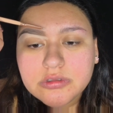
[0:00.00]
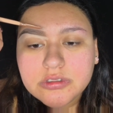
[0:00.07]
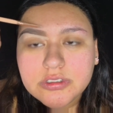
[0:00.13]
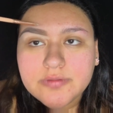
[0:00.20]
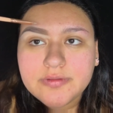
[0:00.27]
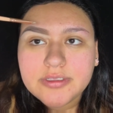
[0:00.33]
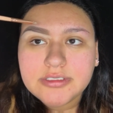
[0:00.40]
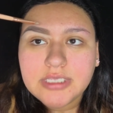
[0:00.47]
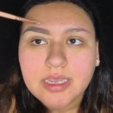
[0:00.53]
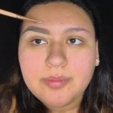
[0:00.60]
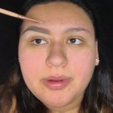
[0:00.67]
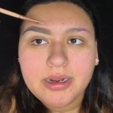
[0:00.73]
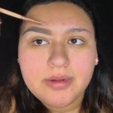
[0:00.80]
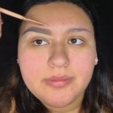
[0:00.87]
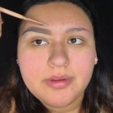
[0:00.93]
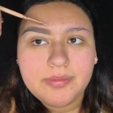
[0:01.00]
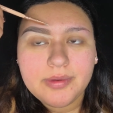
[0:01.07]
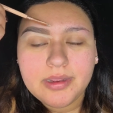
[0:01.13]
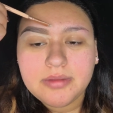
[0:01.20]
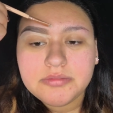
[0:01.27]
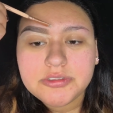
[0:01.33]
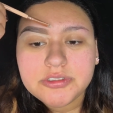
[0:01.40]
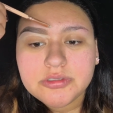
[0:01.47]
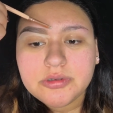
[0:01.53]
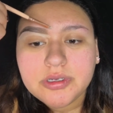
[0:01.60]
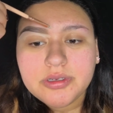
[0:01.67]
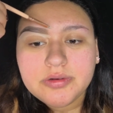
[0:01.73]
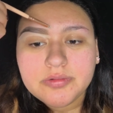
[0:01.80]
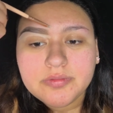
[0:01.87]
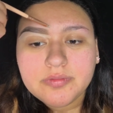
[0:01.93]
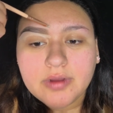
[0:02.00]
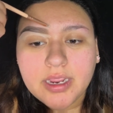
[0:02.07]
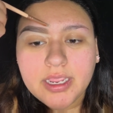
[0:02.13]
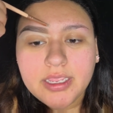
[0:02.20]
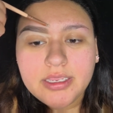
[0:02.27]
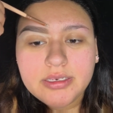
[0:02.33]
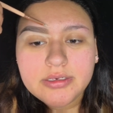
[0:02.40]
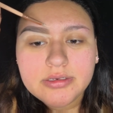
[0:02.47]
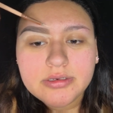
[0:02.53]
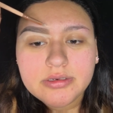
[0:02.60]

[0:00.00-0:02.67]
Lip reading: So for the top part of my brow, I'm just going right